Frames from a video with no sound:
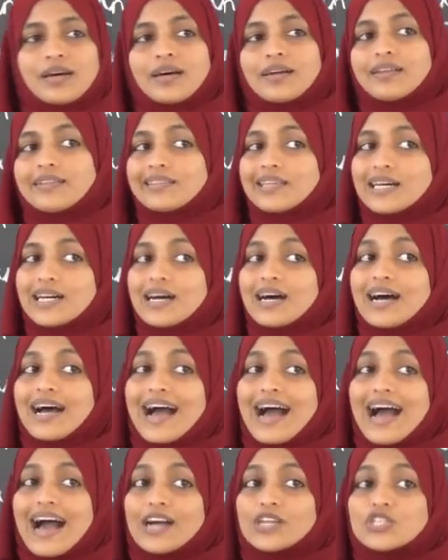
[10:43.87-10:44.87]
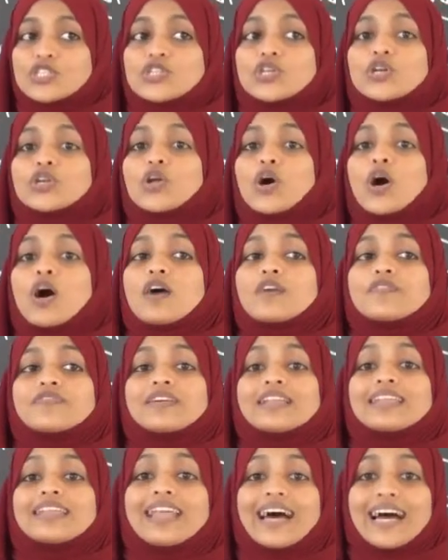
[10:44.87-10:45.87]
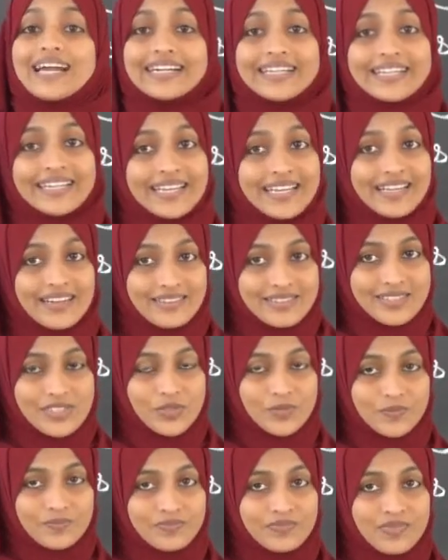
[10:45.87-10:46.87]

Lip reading: the action of lightning also.